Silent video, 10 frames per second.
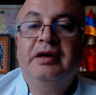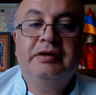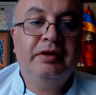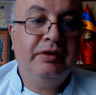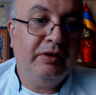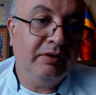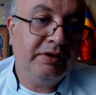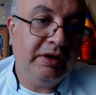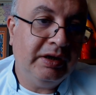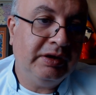
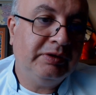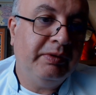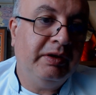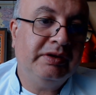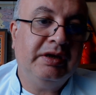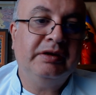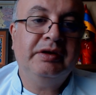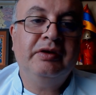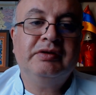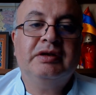arterioles as well as
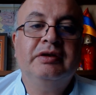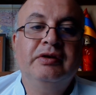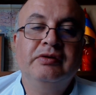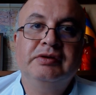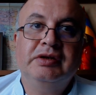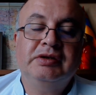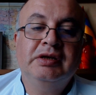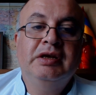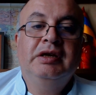arteriosclerosis